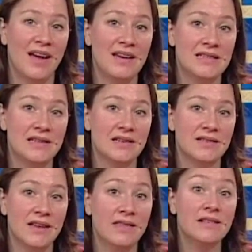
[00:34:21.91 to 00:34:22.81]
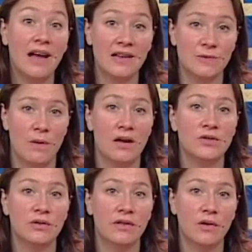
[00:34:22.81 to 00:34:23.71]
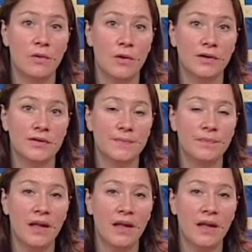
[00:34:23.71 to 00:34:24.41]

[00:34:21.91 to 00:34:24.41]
ideas in the last module in the course.